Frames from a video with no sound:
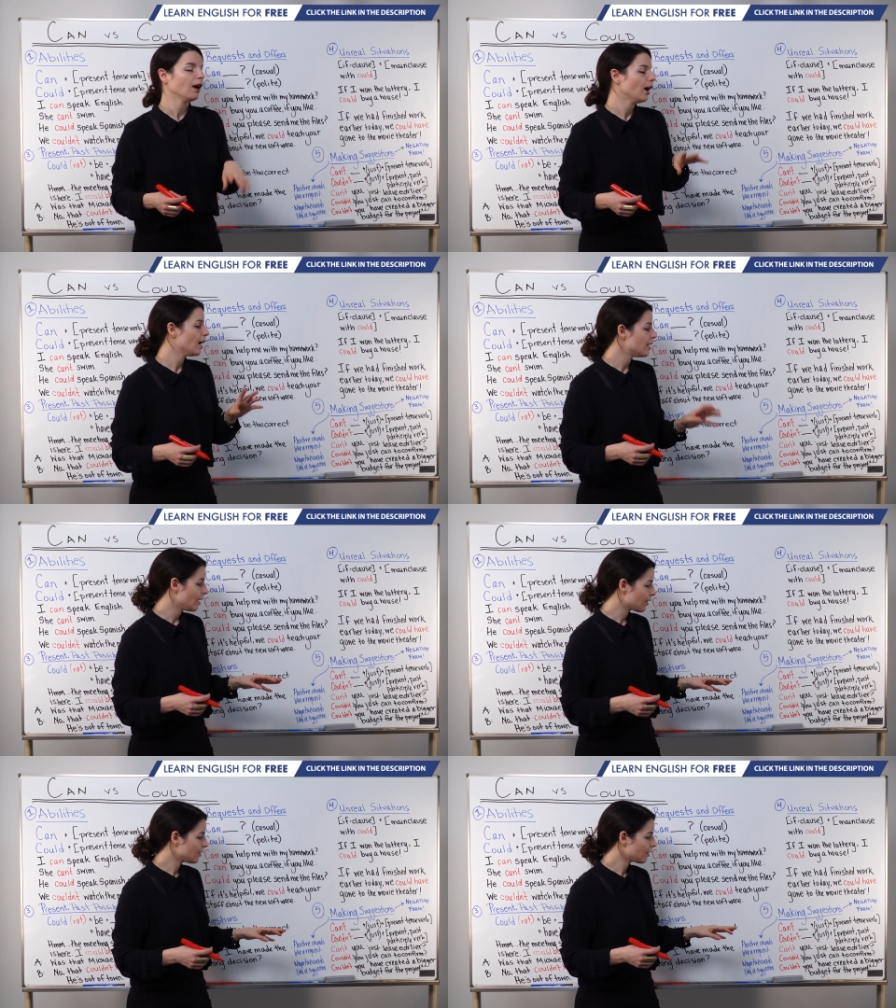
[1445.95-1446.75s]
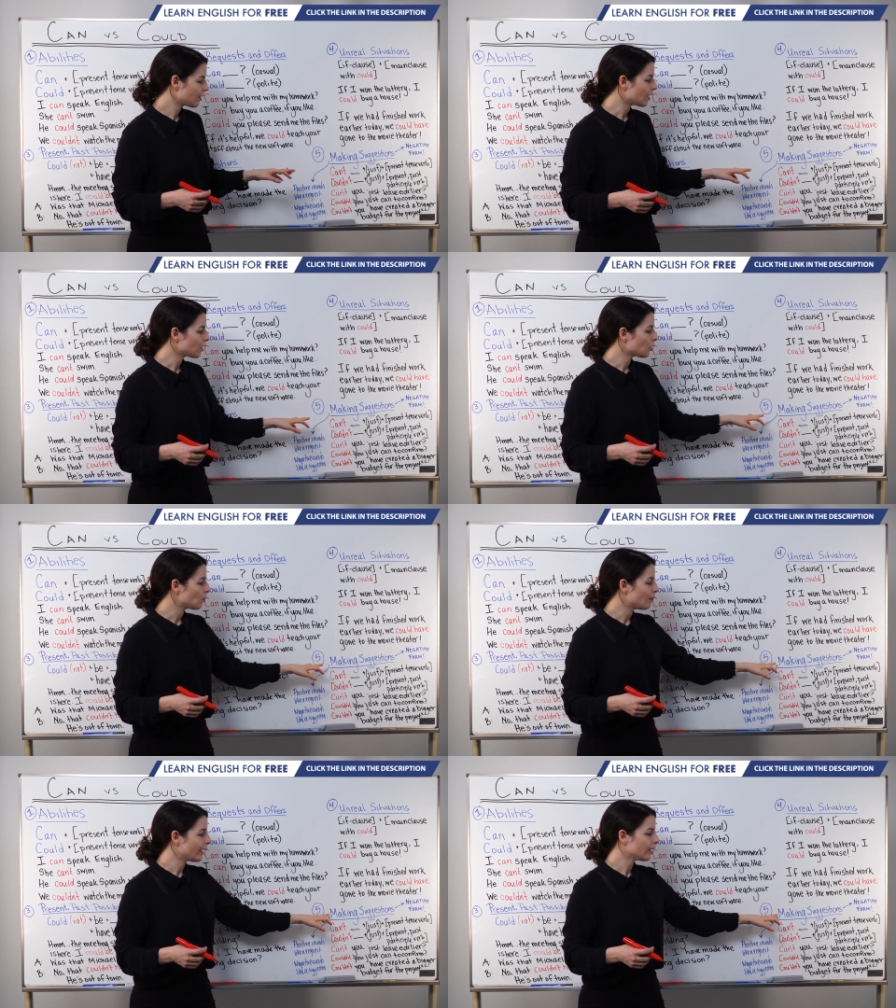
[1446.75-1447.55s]
Another thing you
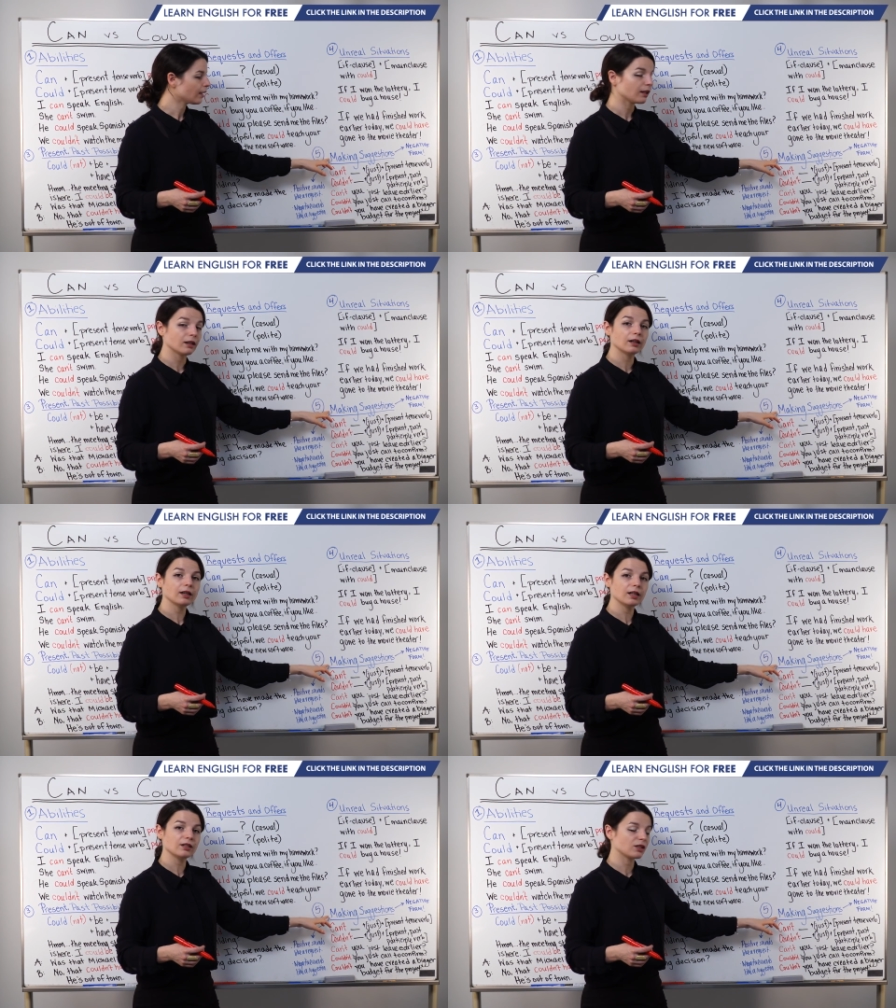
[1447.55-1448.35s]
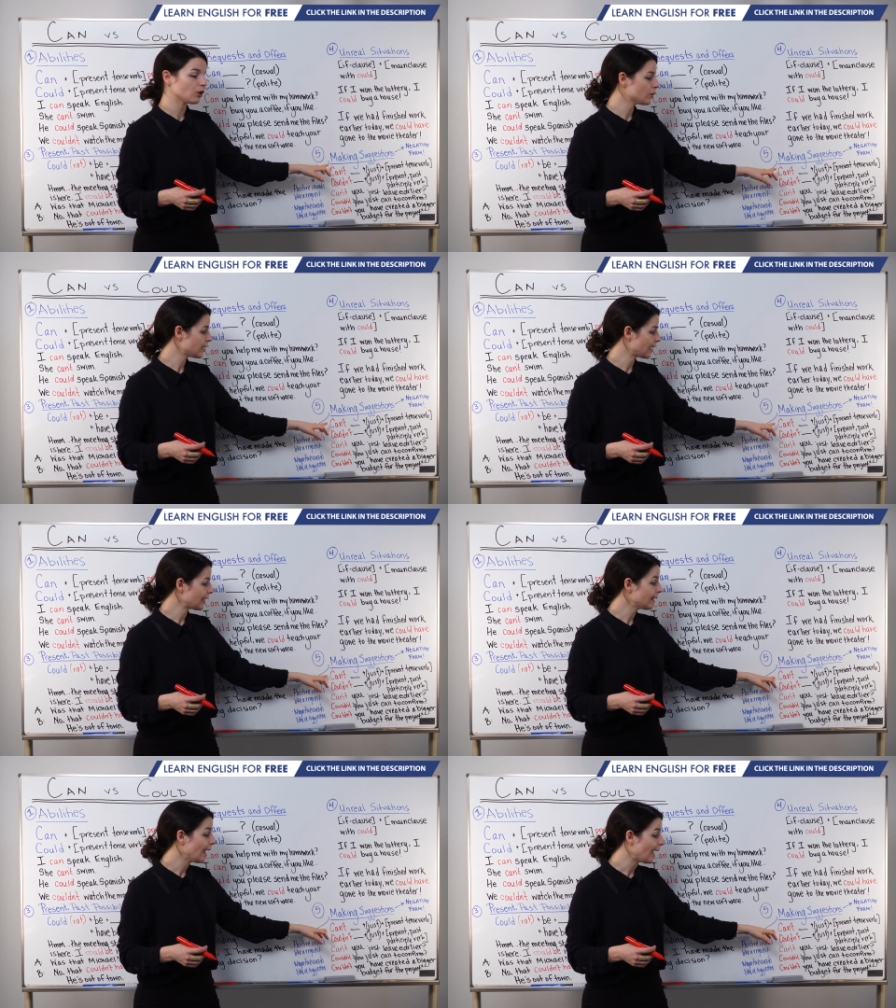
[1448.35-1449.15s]
might hear is using
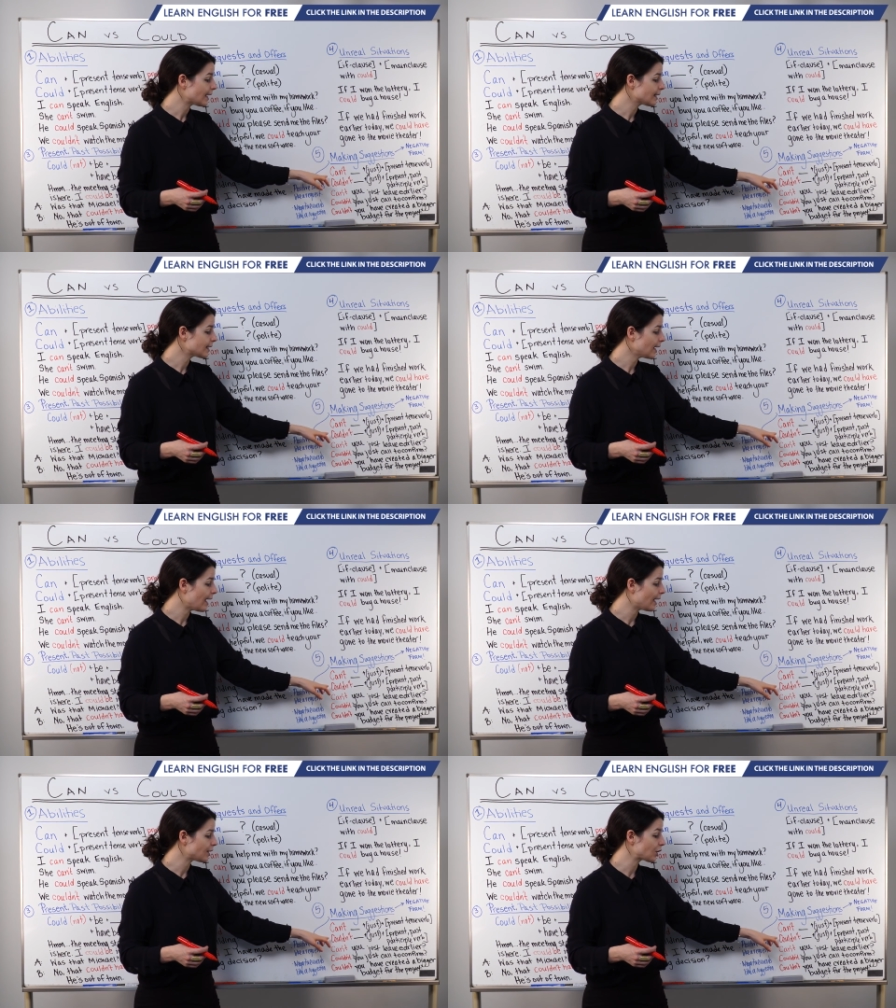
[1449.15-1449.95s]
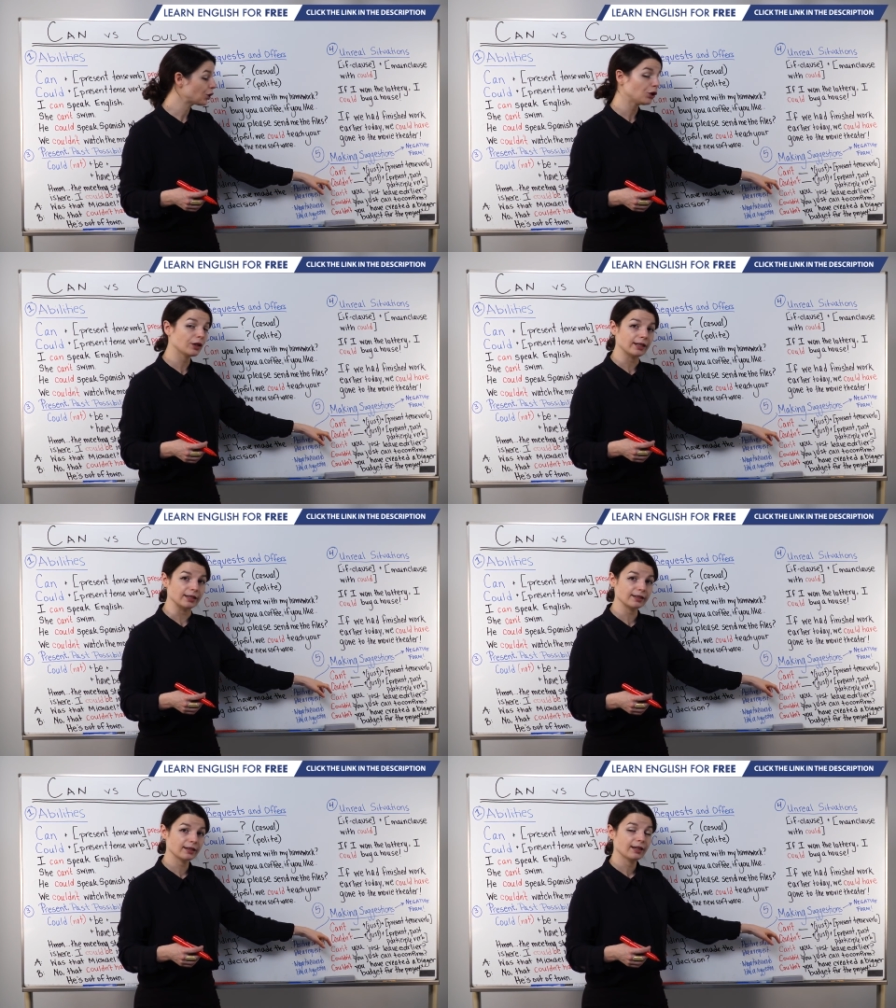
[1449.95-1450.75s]
can't and
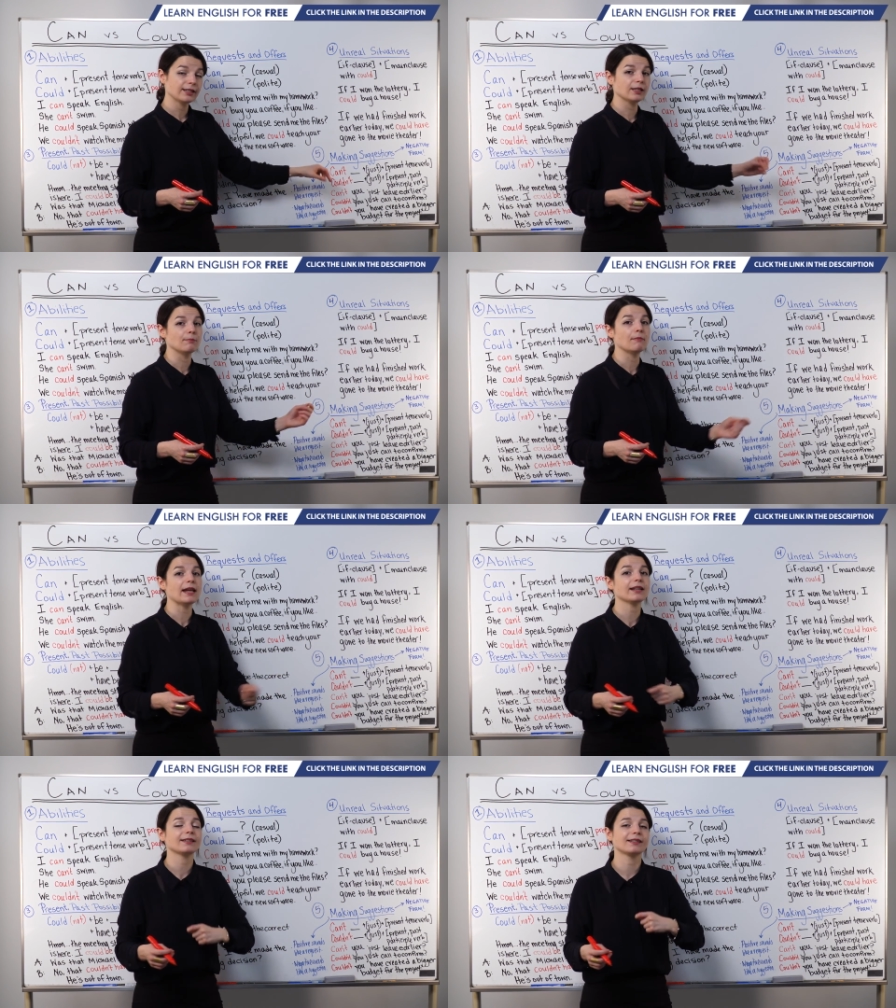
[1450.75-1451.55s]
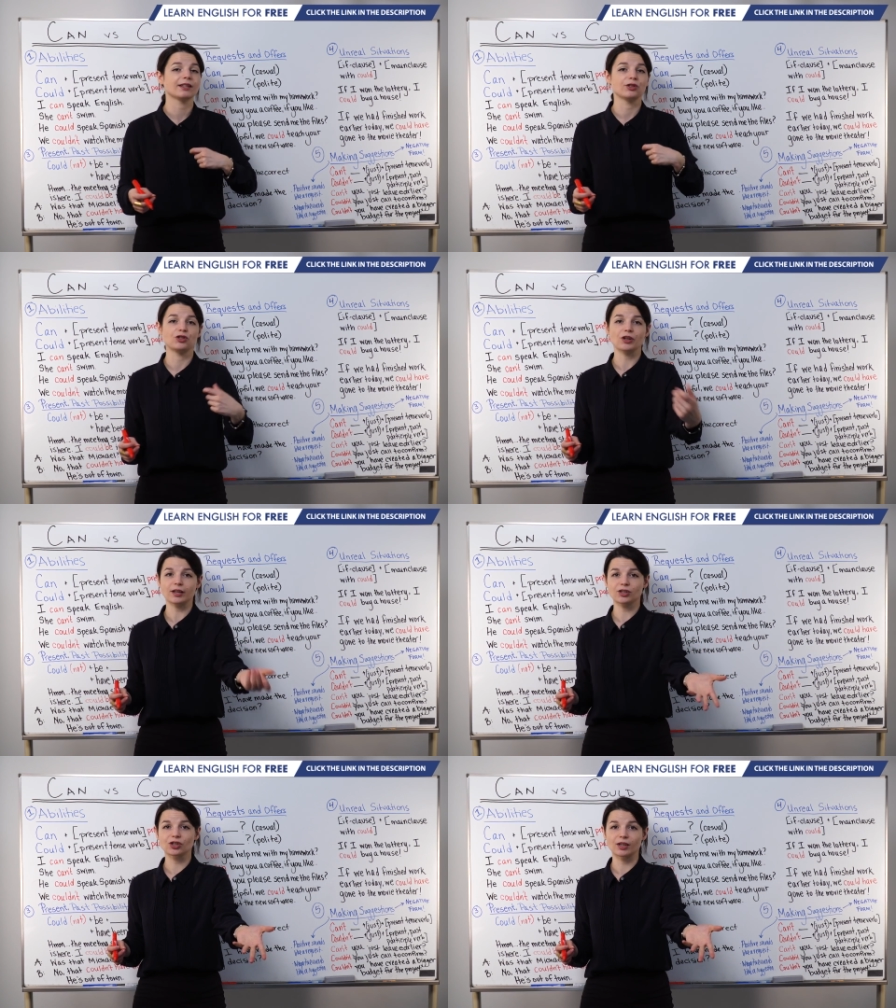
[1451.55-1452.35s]
couldn't to make
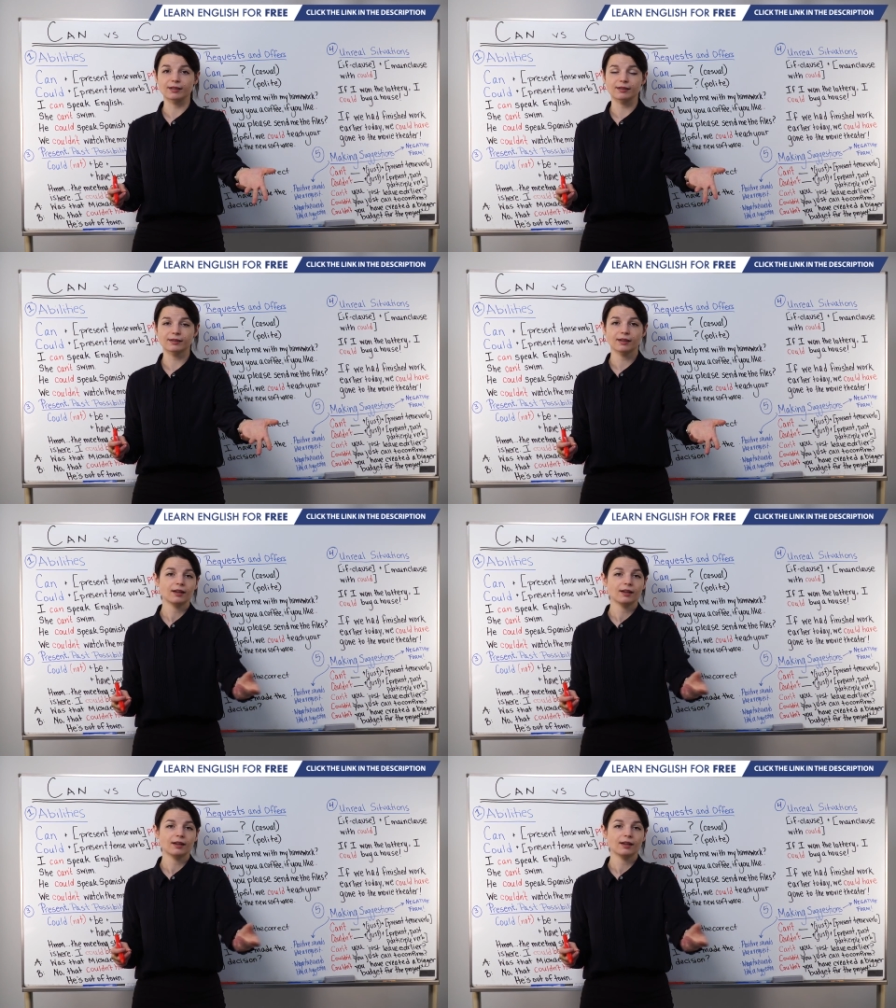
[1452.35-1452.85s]
suggestions.